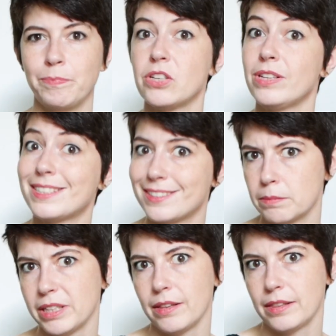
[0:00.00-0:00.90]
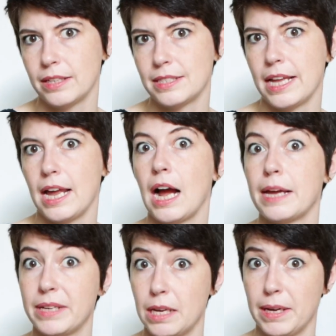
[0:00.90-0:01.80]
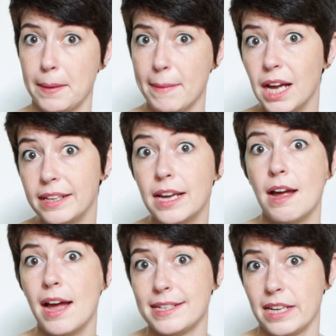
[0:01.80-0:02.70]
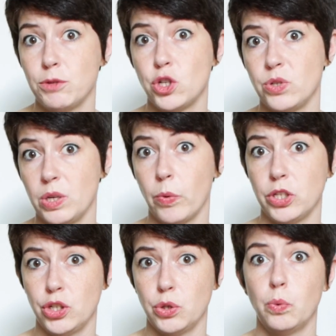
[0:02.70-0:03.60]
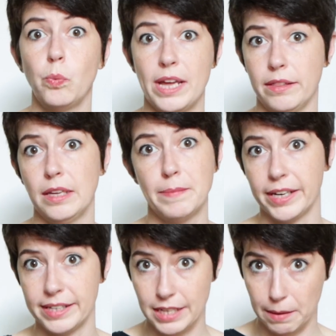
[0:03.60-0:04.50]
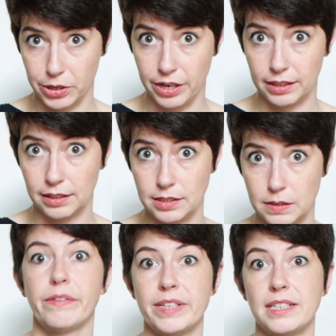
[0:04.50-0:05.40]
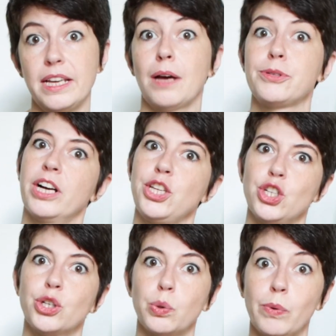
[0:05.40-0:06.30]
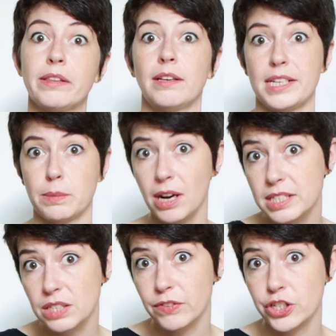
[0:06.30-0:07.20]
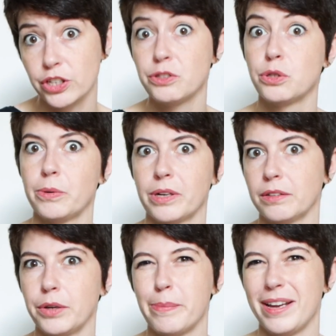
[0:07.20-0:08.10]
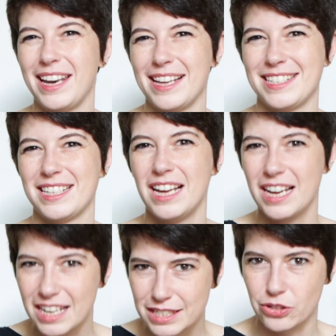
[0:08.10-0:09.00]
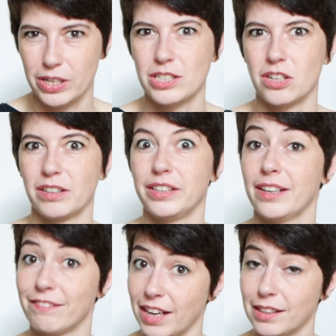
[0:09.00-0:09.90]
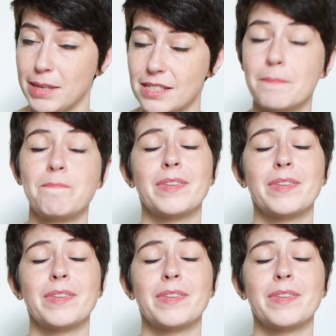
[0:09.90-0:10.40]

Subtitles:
So these are some of the things that I'm keeping in mind as I'm choosing what to do with Iberia's amber necklace. Obviously, I'm trying to go with a less processed version to put a little bit less stress on the environment.